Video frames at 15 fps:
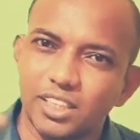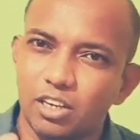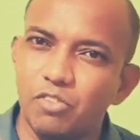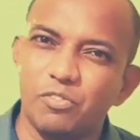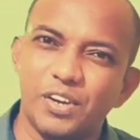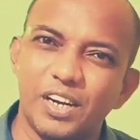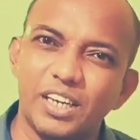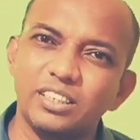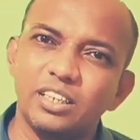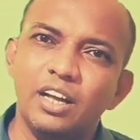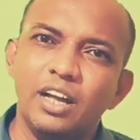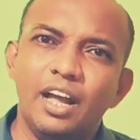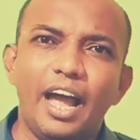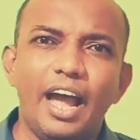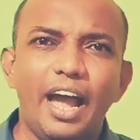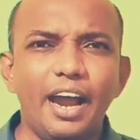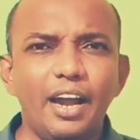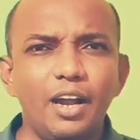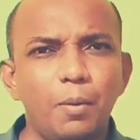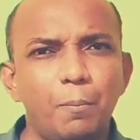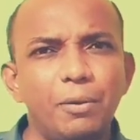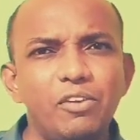circumference,
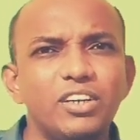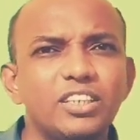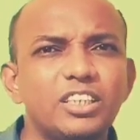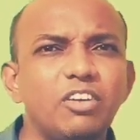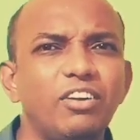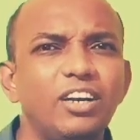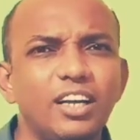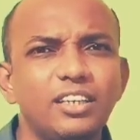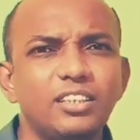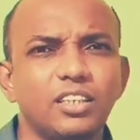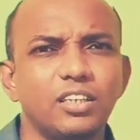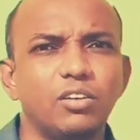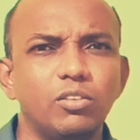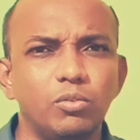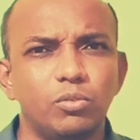and previously we learnt